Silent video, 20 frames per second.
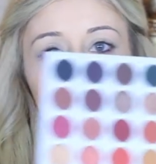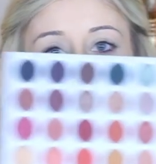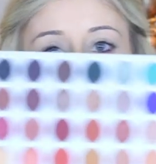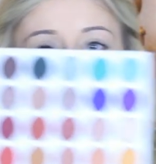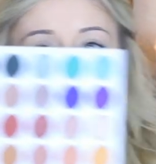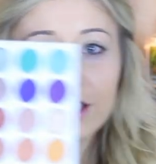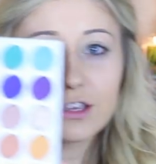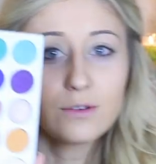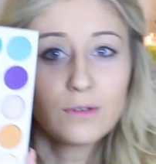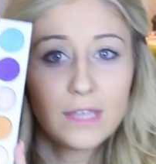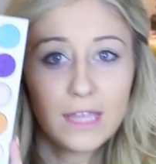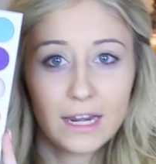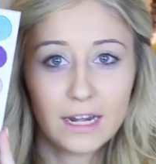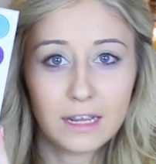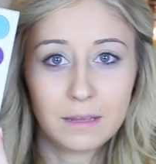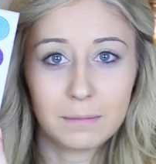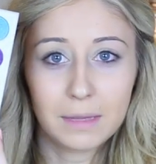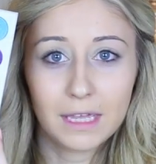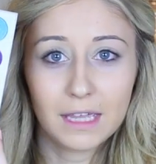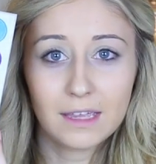are you
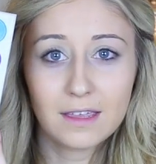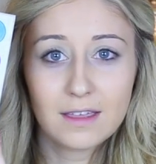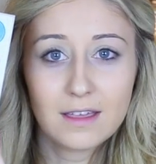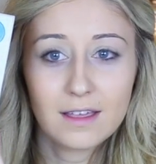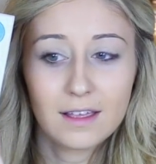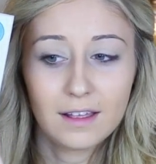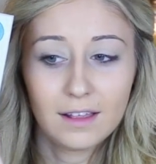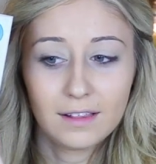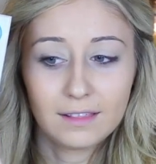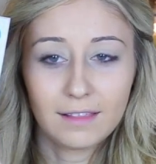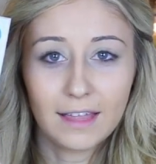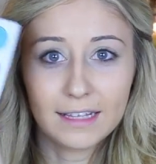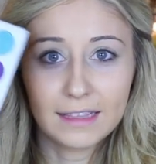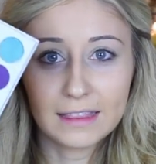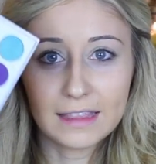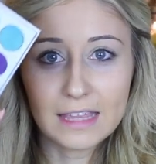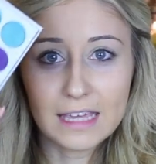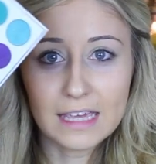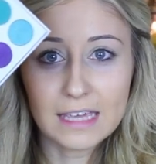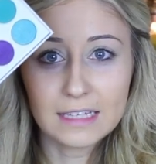kidding me?
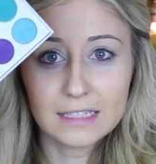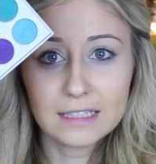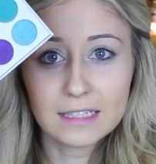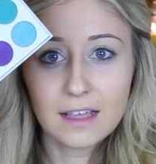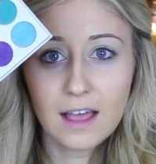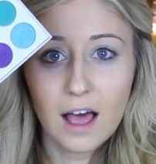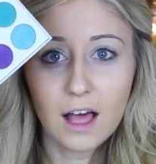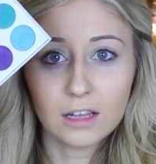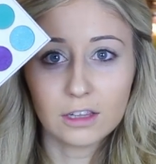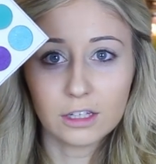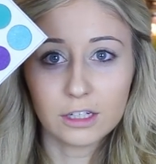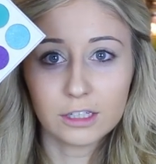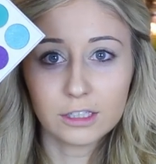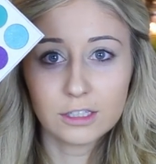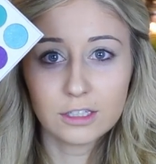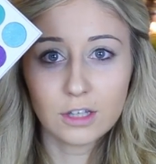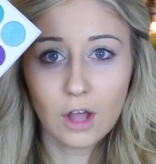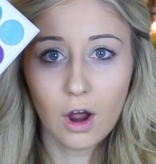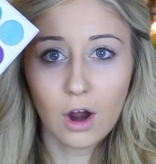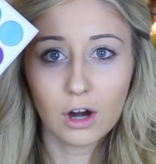Like, these
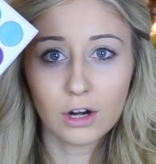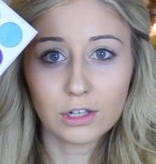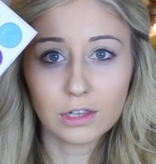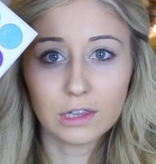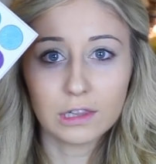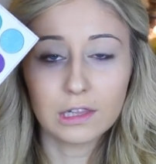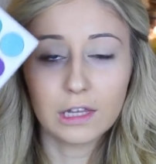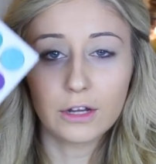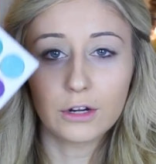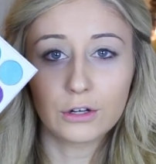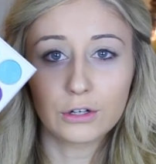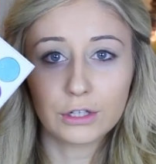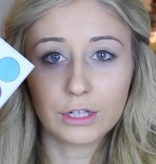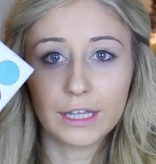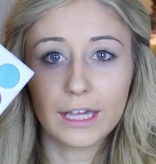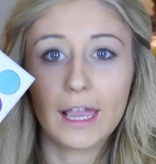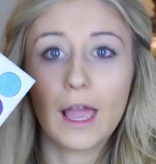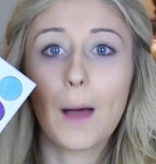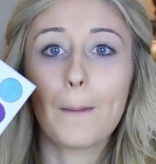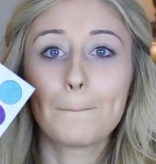colors are
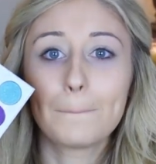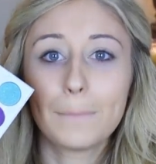literally